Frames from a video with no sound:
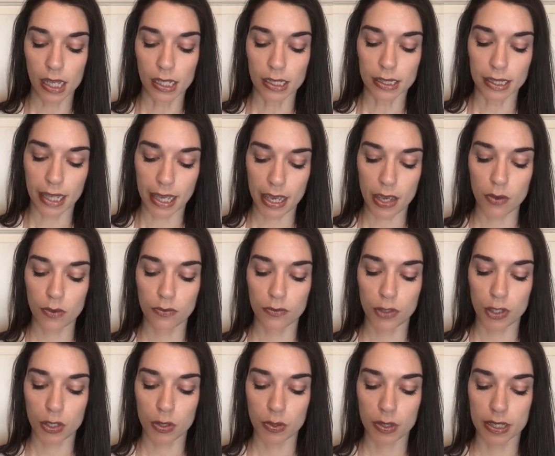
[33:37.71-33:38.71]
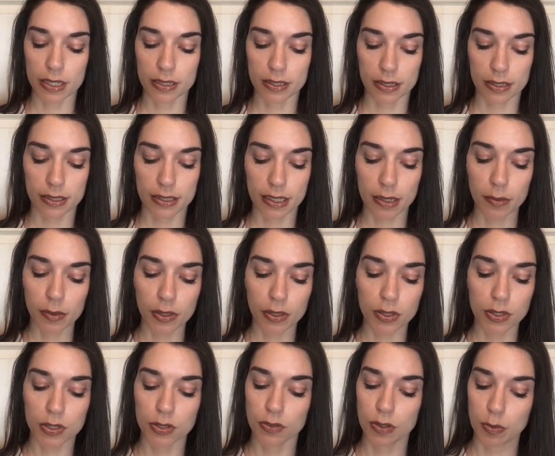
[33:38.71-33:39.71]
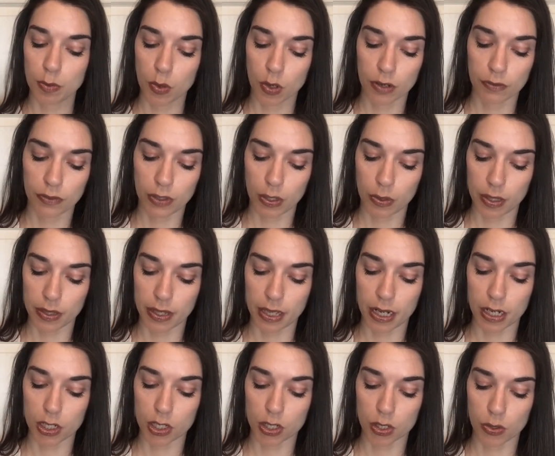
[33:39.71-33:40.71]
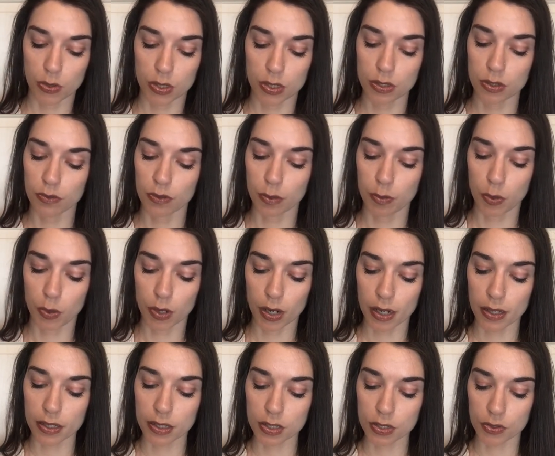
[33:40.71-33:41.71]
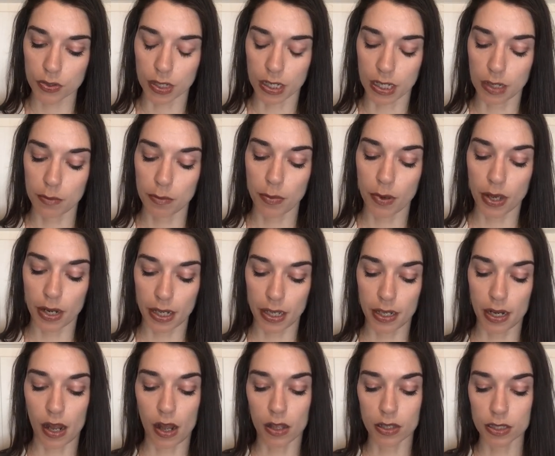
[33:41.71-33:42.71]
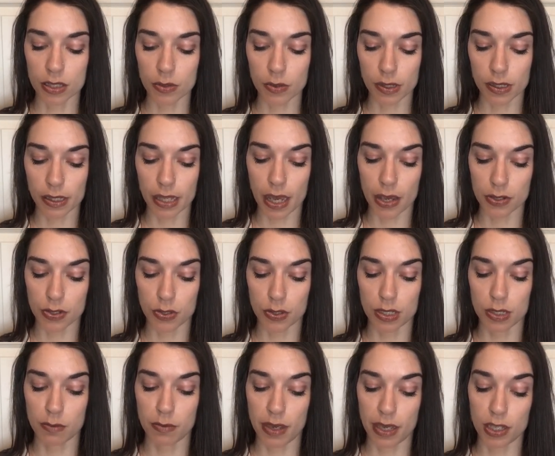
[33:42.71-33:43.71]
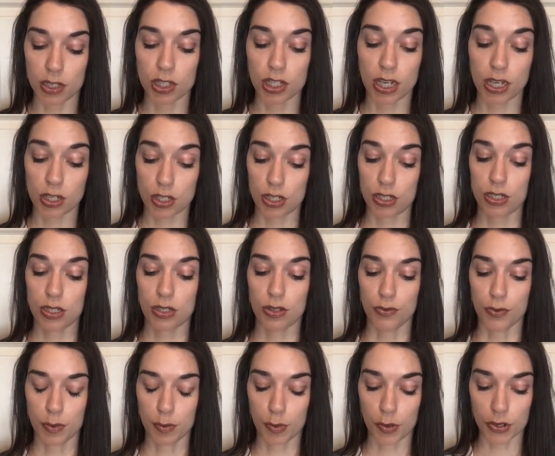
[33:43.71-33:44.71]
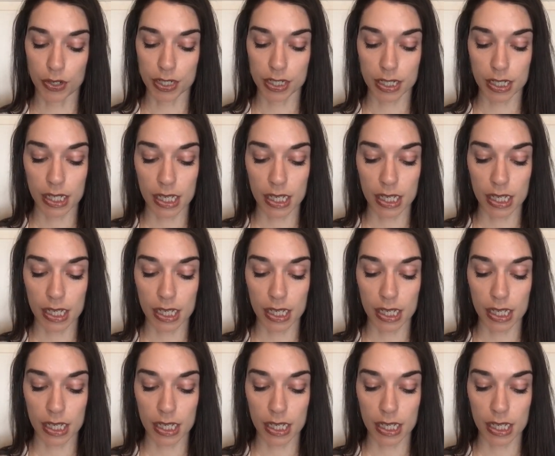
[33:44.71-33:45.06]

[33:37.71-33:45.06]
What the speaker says: Layout View is similar to Report View in that it shows the report on the screen, but it also allows you to make changes to the report.